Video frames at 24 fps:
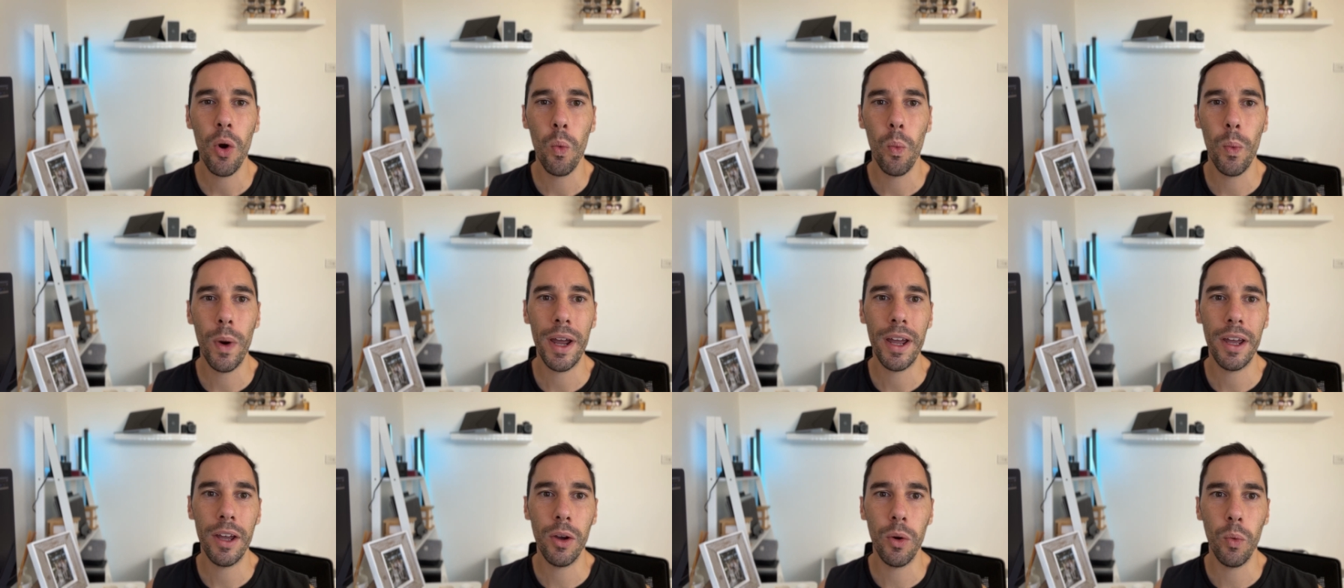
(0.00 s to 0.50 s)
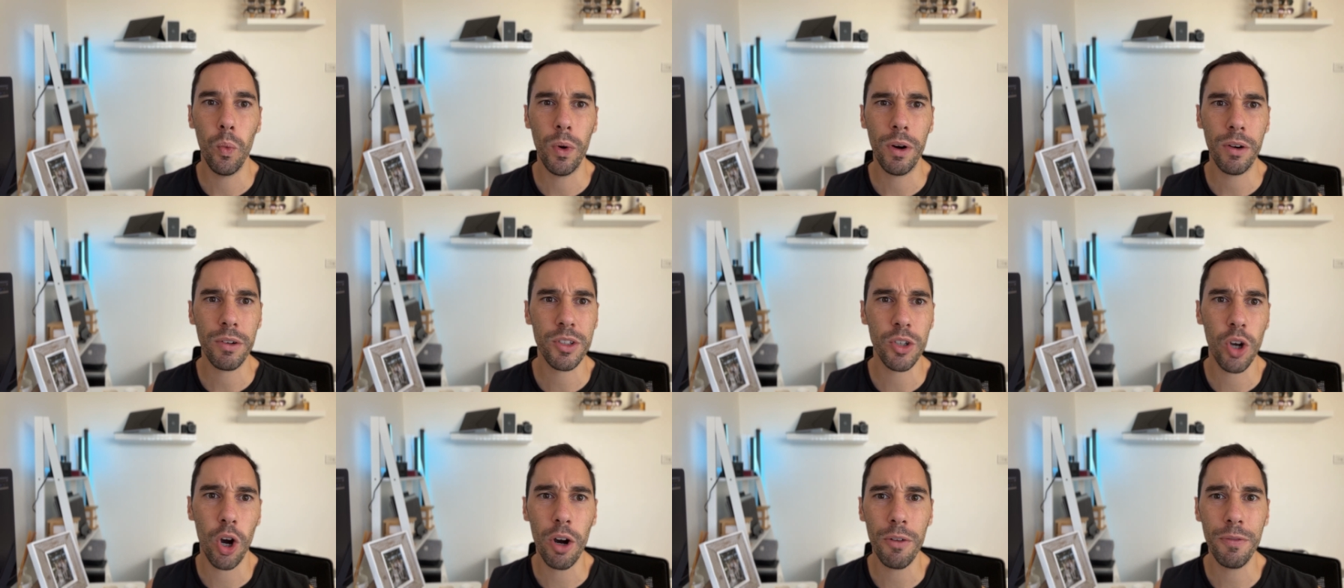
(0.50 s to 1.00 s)
Where
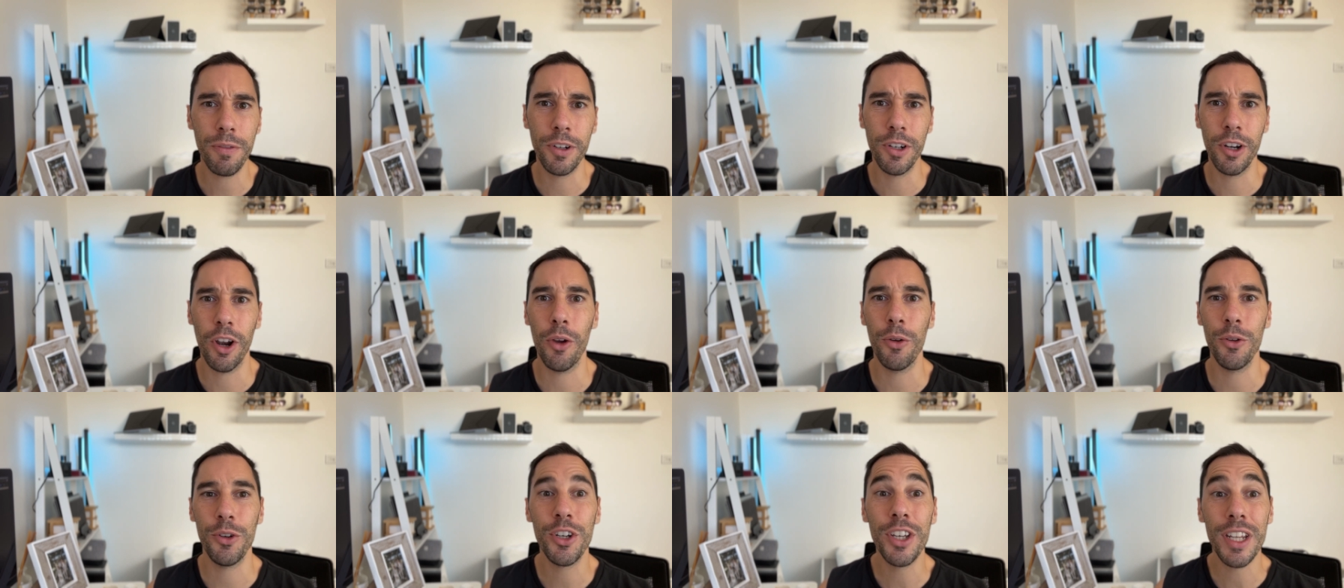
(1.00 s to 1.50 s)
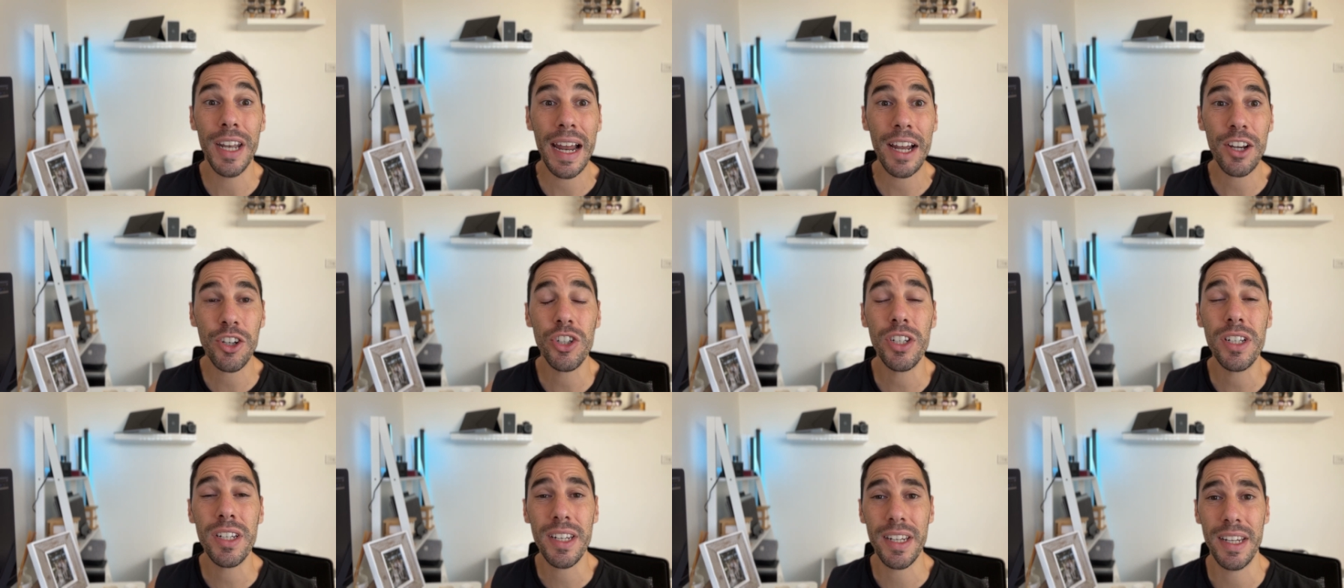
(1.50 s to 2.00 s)
it's off and low, you can
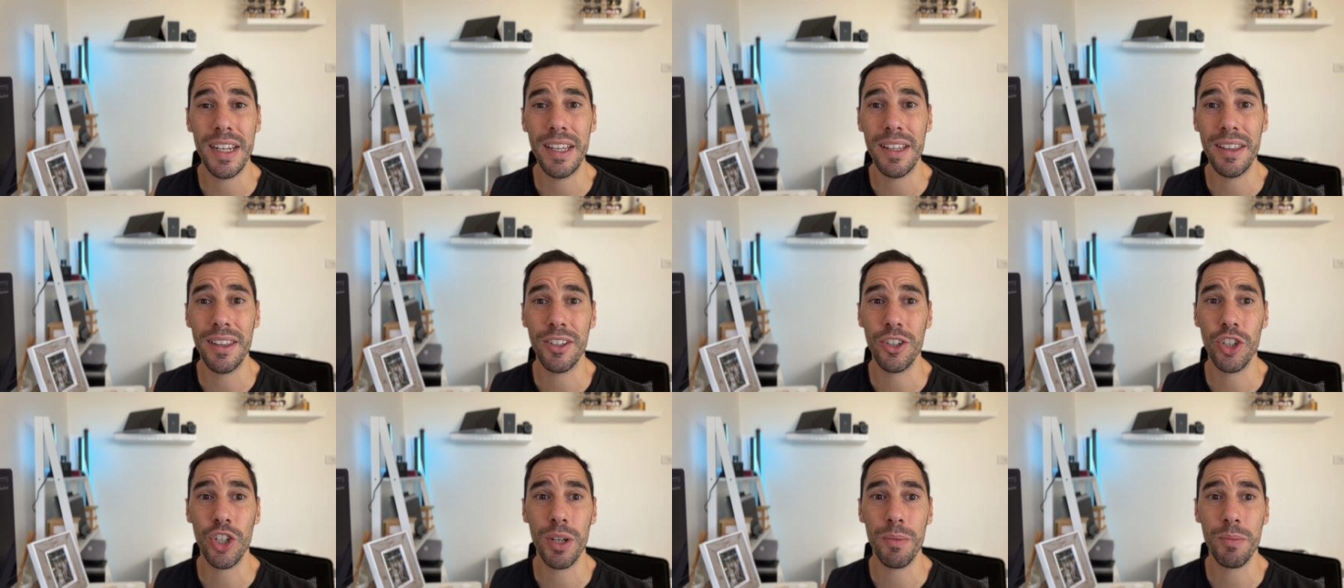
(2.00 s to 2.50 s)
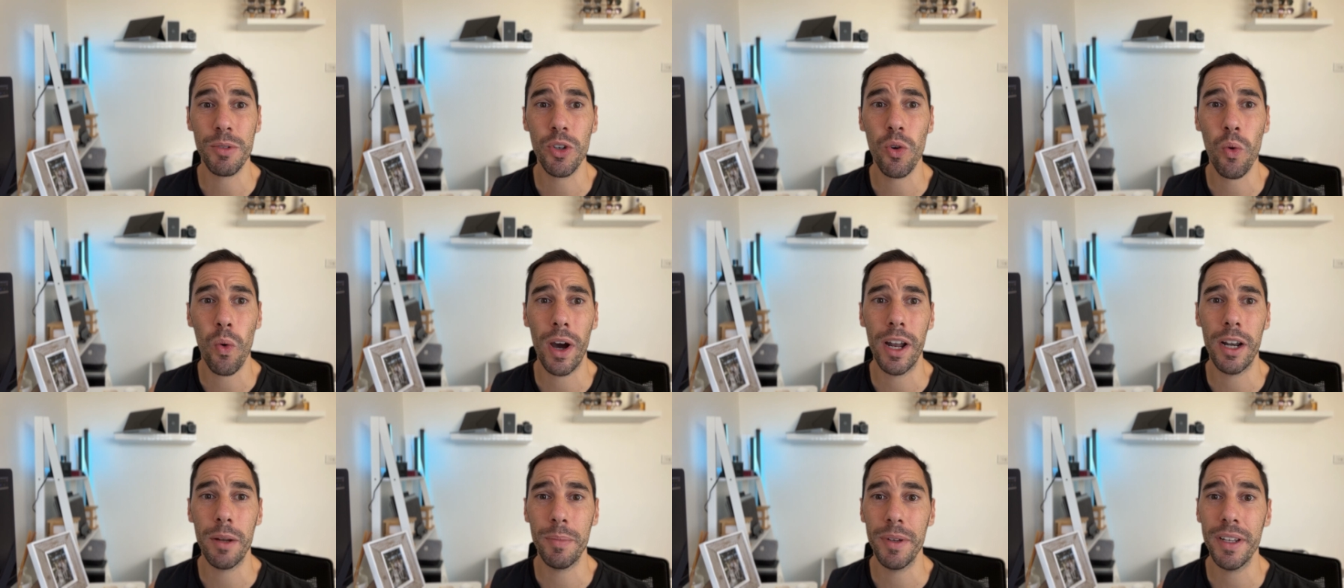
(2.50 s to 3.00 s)
actually hear the chips
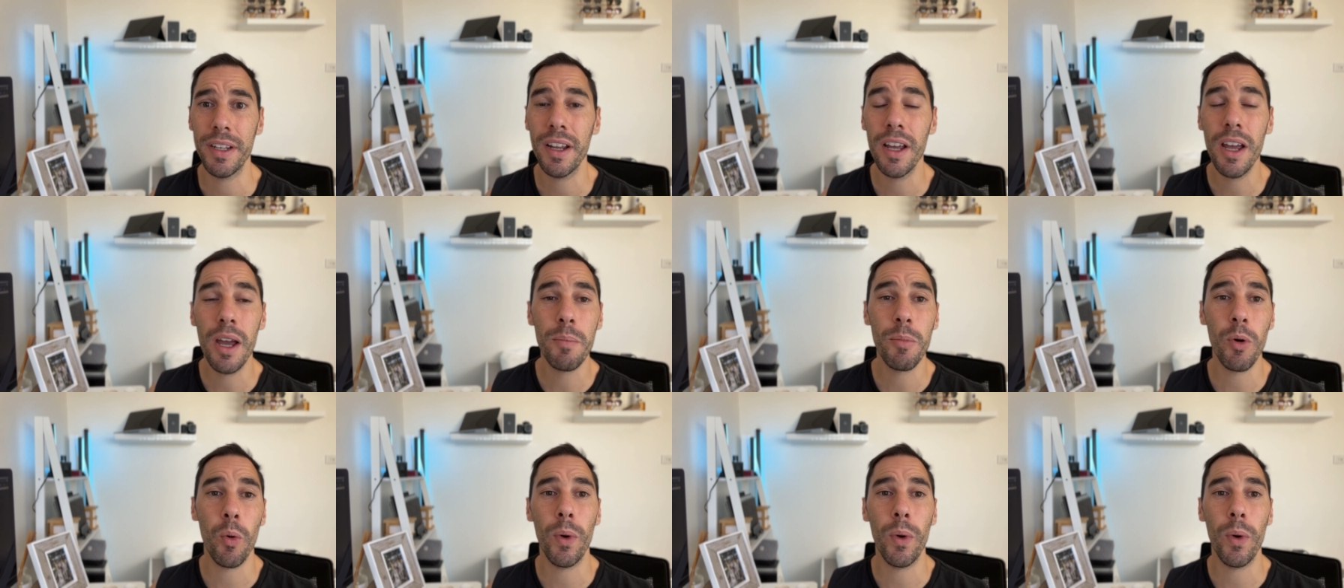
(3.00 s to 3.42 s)
quite a bit,